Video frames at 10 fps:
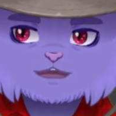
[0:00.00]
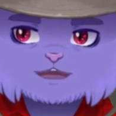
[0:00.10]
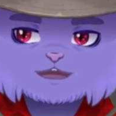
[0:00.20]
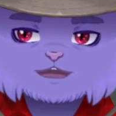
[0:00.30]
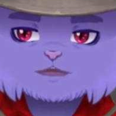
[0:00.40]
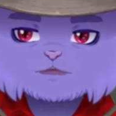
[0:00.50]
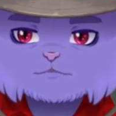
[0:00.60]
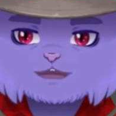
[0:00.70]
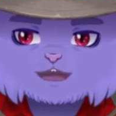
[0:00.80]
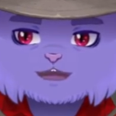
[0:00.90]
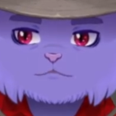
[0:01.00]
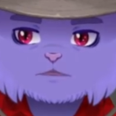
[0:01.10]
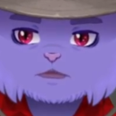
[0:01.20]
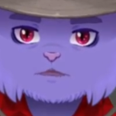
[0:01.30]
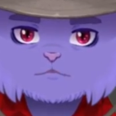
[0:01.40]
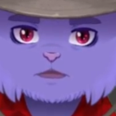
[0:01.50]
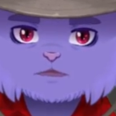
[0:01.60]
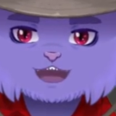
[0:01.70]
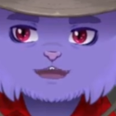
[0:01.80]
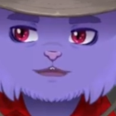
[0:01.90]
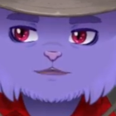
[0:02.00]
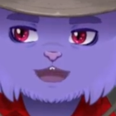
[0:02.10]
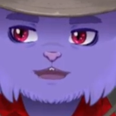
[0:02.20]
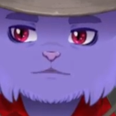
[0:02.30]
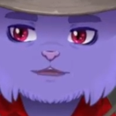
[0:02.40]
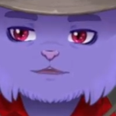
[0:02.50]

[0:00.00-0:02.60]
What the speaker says: this, even if you're operating on